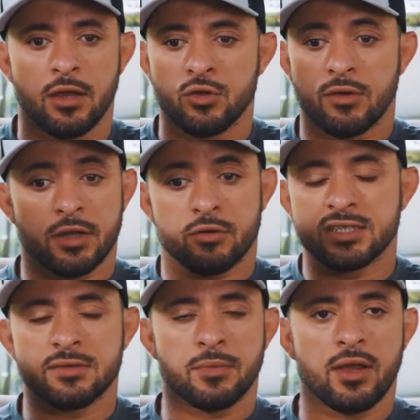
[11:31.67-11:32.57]
You have an
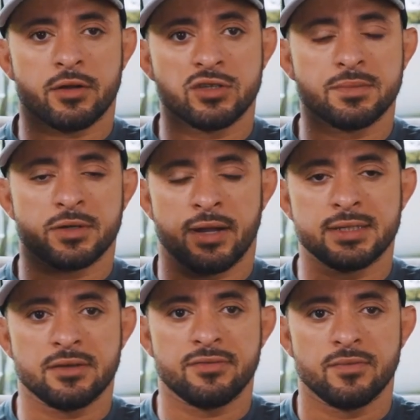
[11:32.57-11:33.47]
aggressive Bulldog, grows up
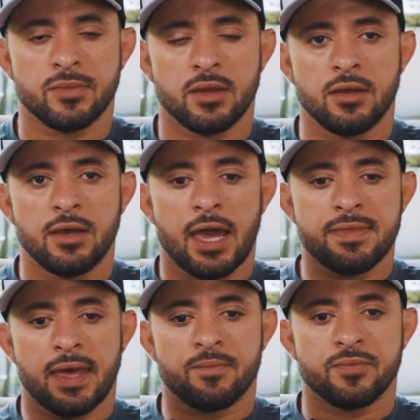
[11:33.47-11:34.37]
aggressive,
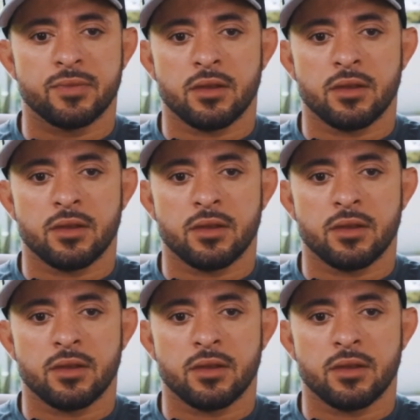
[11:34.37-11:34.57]
and then,